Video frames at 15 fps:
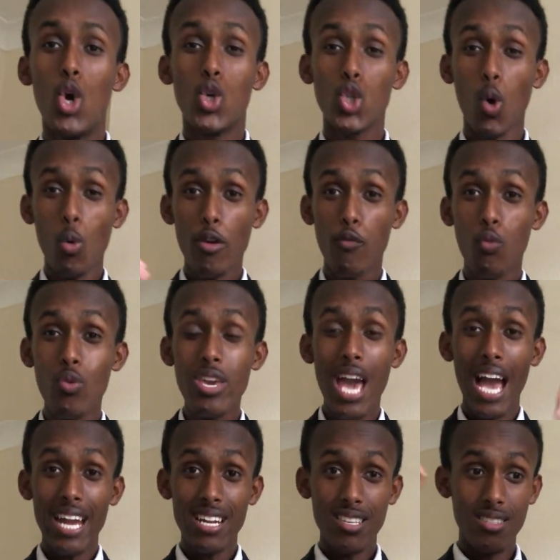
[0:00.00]
So if we
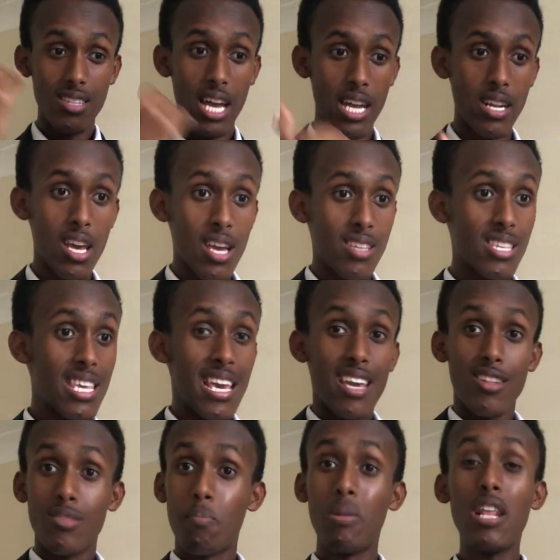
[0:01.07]
understand, see,
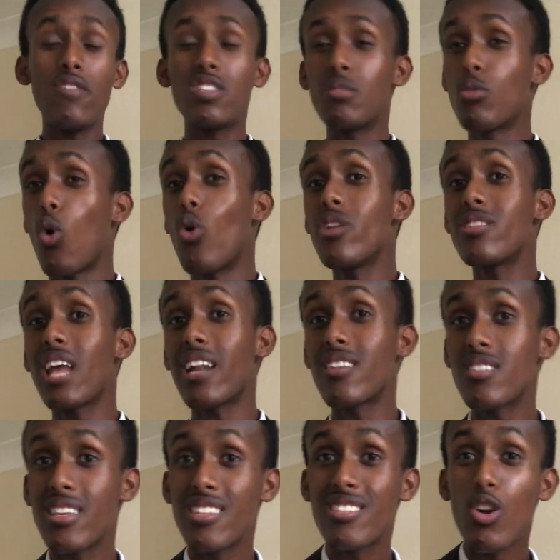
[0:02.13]
beliefs, not only that,
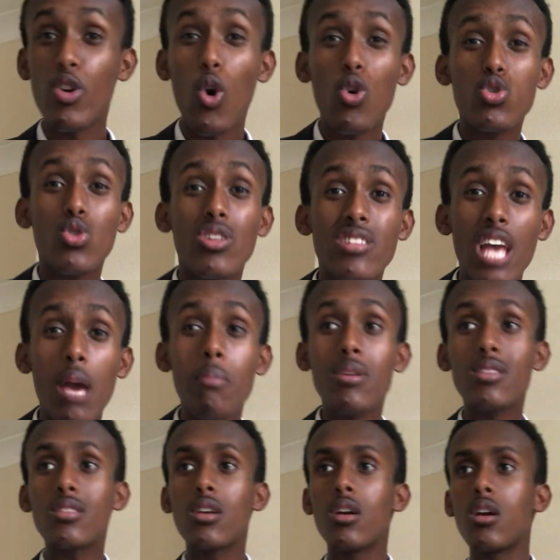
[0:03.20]
it also
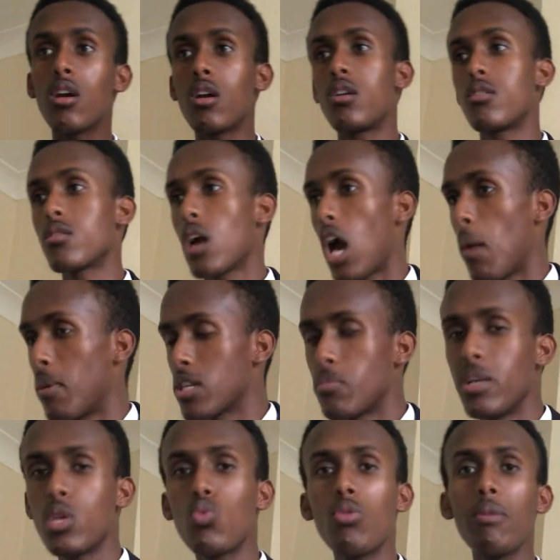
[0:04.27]
determines how much
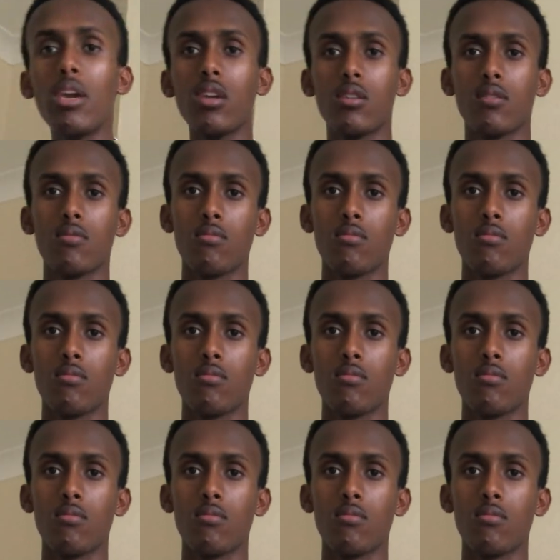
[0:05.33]
money we make,